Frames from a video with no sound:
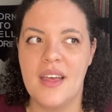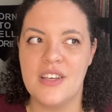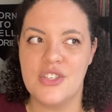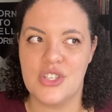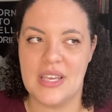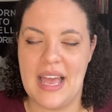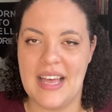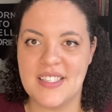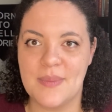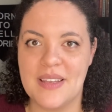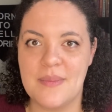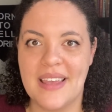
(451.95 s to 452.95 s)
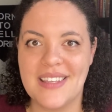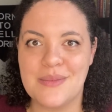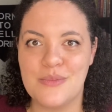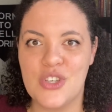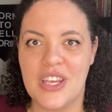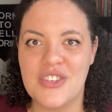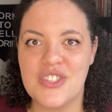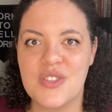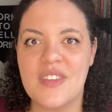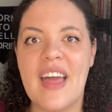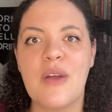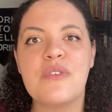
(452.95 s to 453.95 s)
She asked me to make some changes
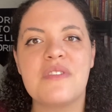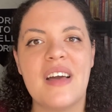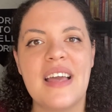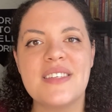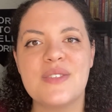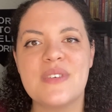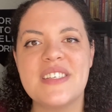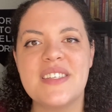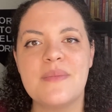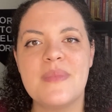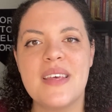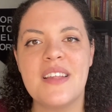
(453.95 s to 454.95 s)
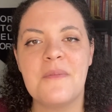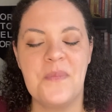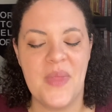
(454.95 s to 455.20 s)
in that revise and resubmit.